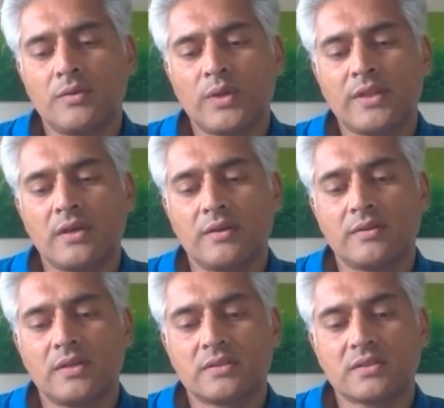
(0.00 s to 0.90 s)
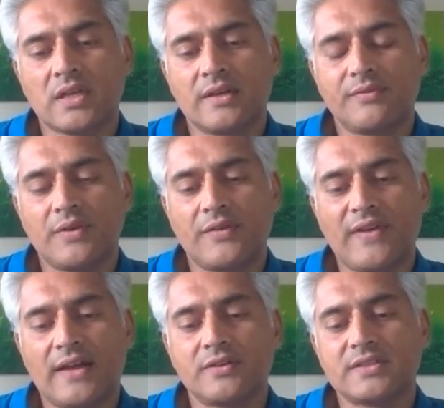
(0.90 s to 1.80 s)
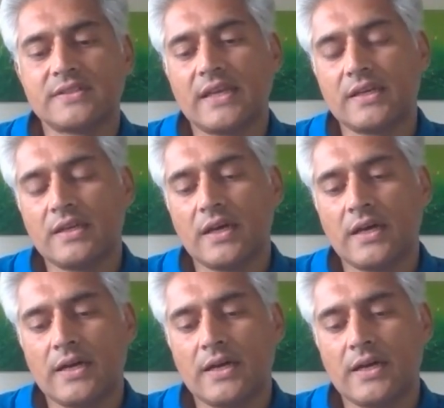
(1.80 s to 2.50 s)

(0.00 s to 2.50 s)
with the kind of founders, and then